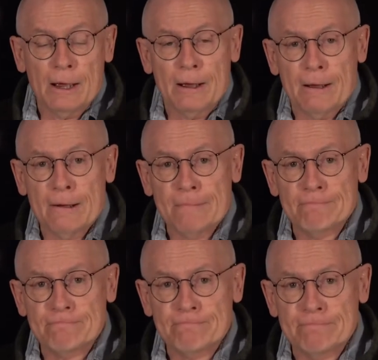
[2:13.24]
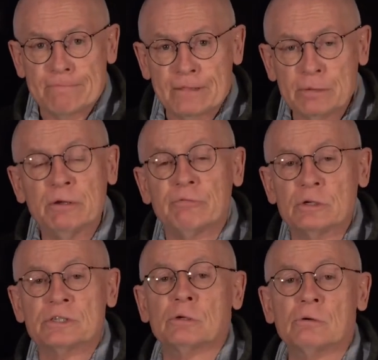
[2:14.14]
Let me
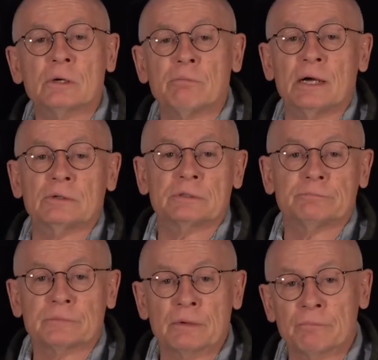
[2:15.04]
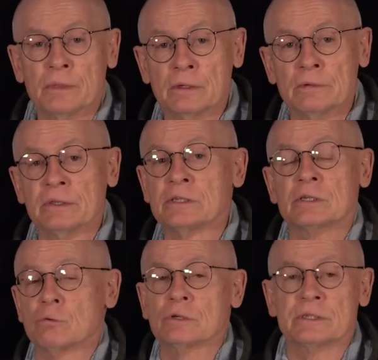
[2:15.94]
first talk about the
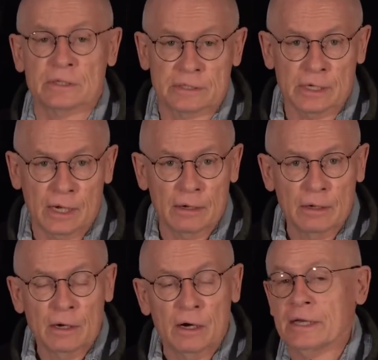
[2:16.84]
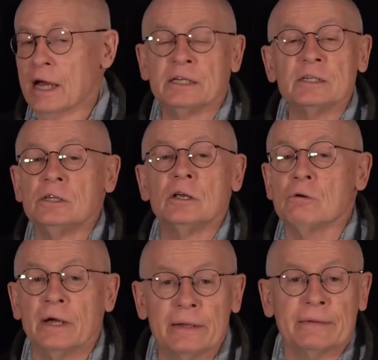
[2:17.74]
sources. Okay, I didn't
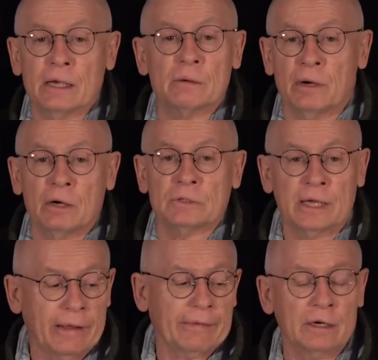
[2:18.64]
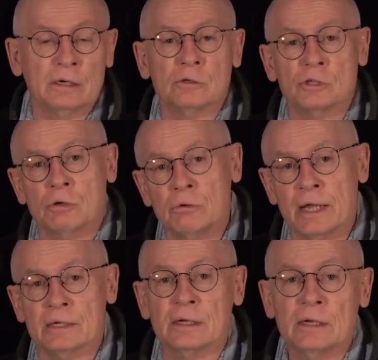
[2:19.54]
know anything about Katherine
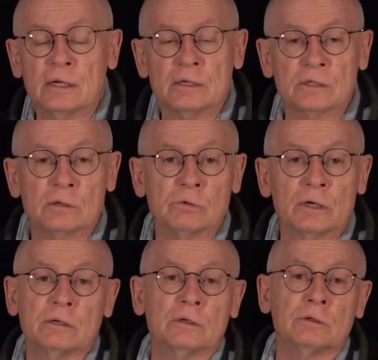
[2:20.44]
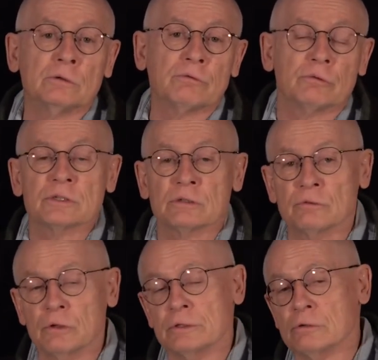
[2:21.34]
Jowett. So what do? First of
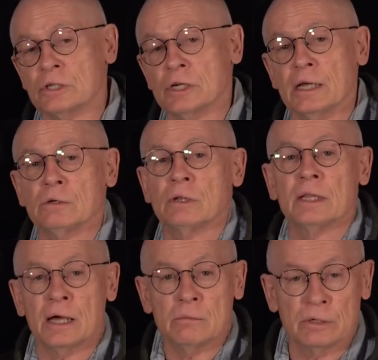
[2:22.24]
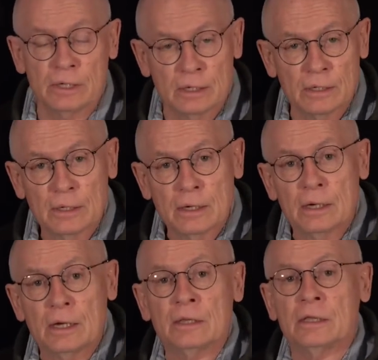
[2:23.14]
all, you check your library,
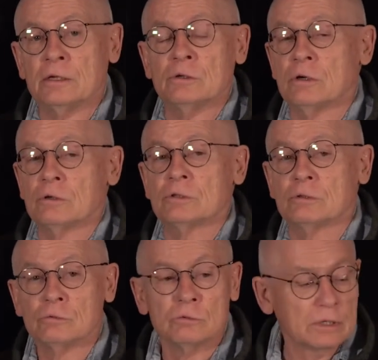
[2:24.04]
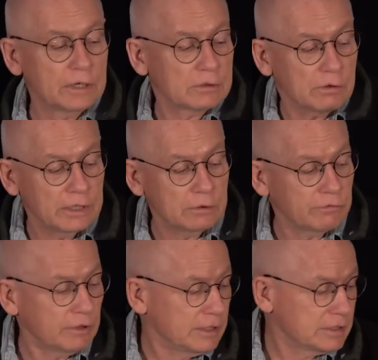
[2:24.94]
and then you go to Google and try to
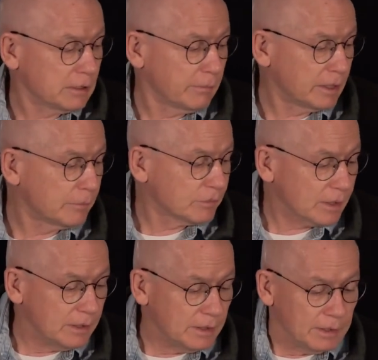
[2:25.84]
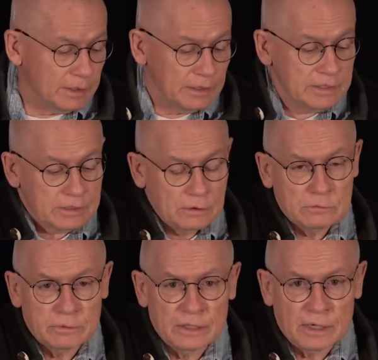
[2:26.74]
find something. Let's start
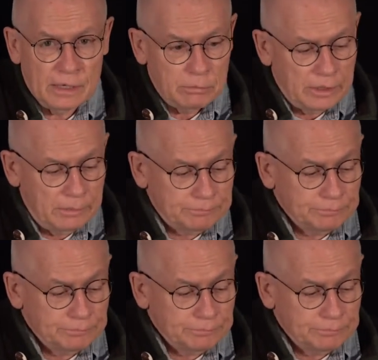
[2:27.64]
with the library.